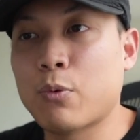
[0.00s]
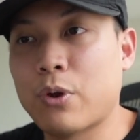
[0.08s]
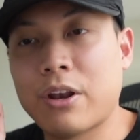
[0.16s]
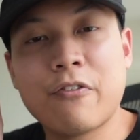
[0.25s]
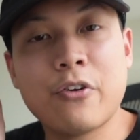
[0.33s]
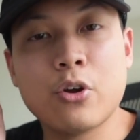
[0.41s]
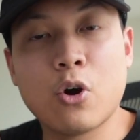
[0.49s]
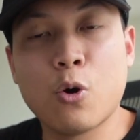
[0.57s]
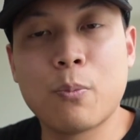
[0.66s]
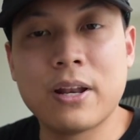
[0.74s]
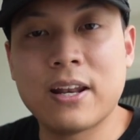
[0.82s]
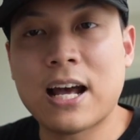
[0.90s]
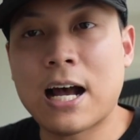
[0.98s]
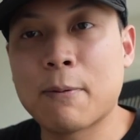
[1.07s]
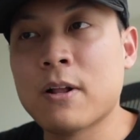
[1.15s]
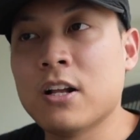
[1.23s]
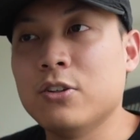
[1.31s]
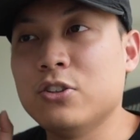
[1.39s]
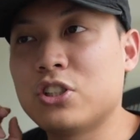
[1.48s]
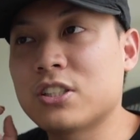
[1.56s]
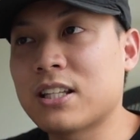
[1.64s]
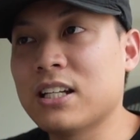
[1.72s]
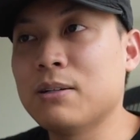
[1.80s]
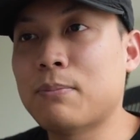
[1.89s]
Whenever you open an app, you just
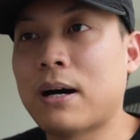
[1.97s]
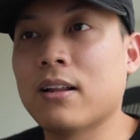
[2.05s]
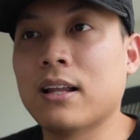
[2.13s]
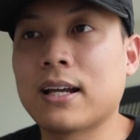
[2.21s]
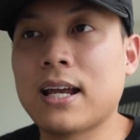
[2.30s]
think about like,